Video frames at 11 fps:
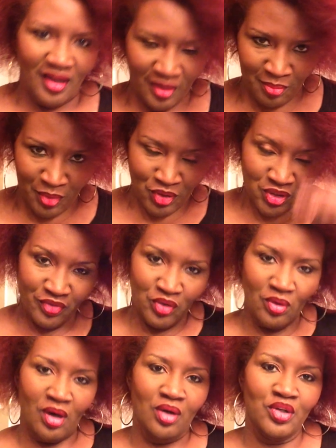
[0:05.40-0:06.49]
Most of
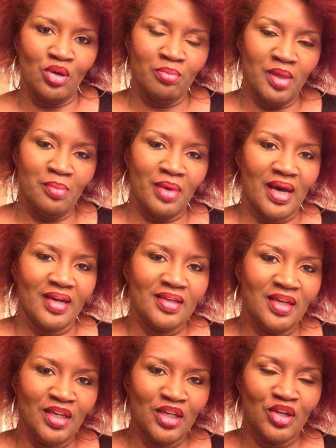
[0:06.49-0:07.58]
you all know me by
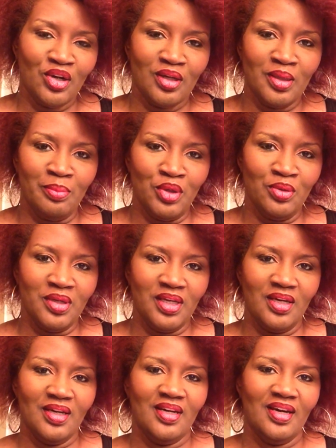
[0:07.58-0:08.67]
Kinky Curly
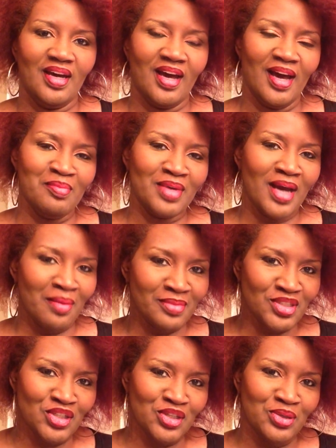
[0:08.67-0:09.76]
Beauty. I'm coming
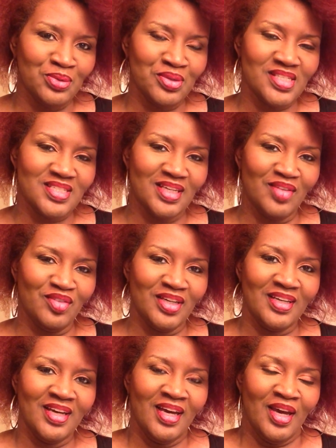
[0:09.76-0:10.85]
to you this
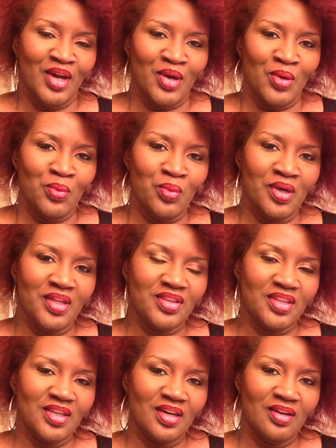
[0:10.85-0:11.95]
evening
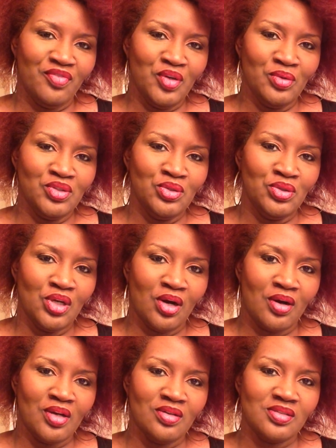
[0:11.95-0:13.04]
with a few
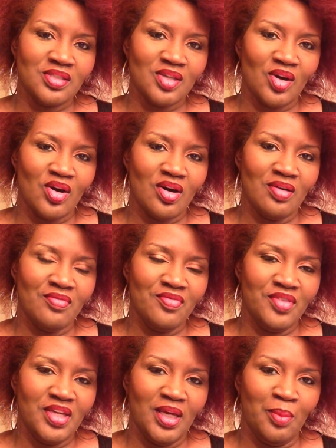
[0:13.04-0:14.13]
tutorials
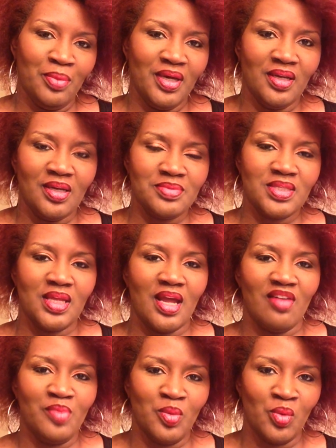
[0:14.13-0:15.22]
of the pinups that
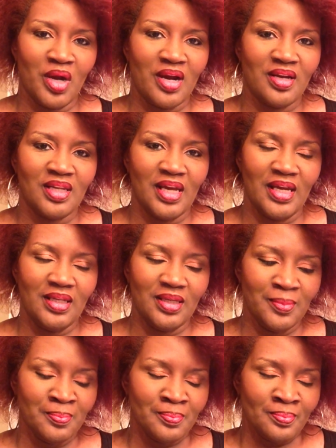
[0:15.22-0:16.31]
I've been wearing lately.